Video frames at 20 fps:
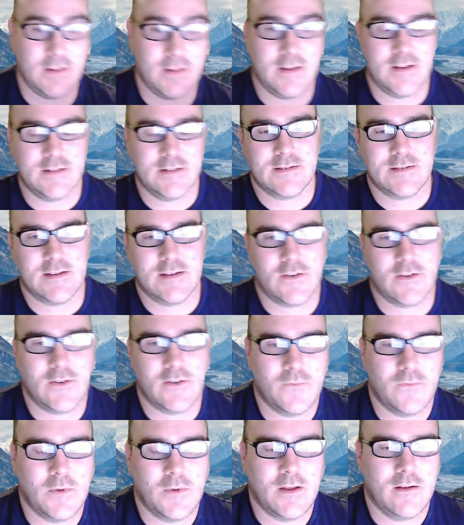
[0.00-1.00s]
as they could
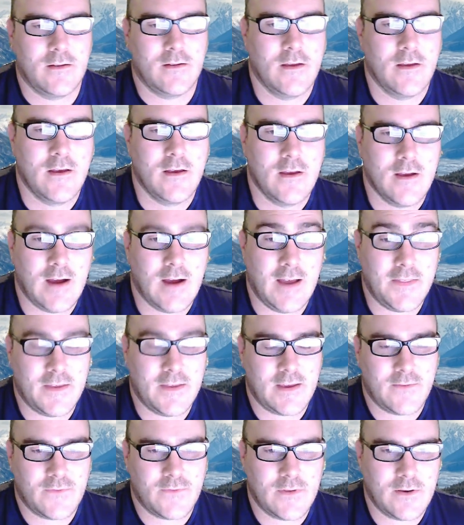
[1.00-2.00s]
have been. I think
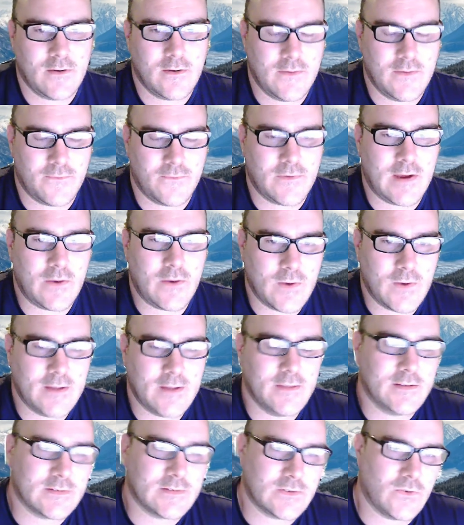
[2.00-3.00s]
if I read
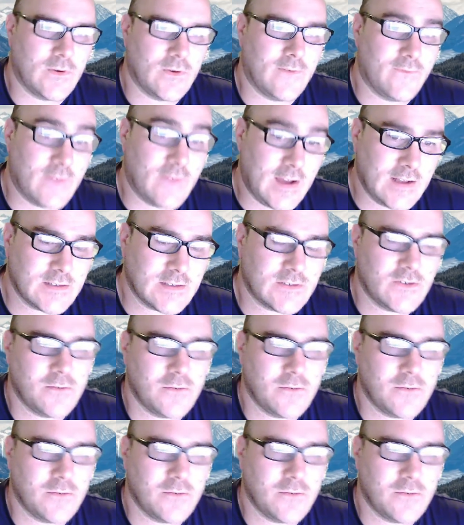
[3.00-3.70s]
the story faster,